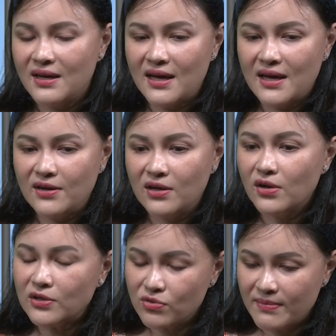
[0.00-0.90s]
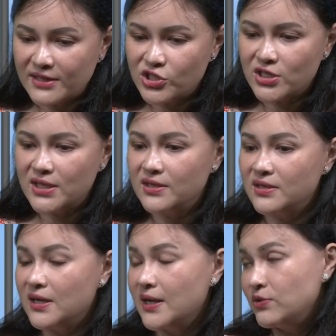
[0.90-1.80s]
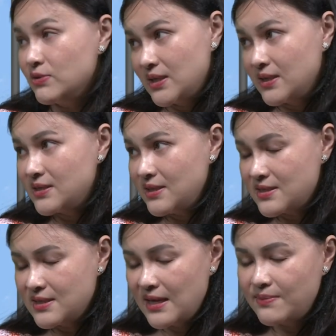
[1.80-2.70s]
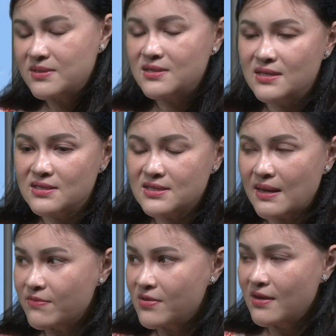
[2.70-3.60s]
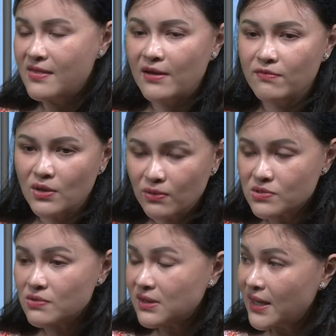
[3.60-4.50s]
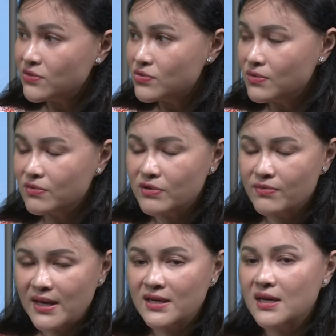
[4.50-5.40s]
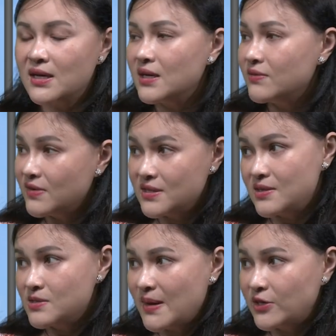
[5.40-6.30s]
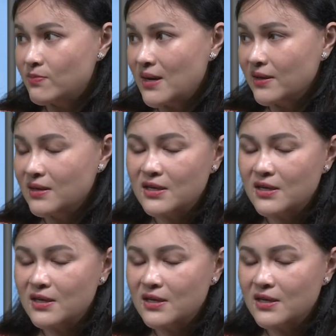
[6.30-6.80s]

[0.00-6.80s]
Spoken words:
And not to mention utilities names is something that we also tend to overweight versus benchmark.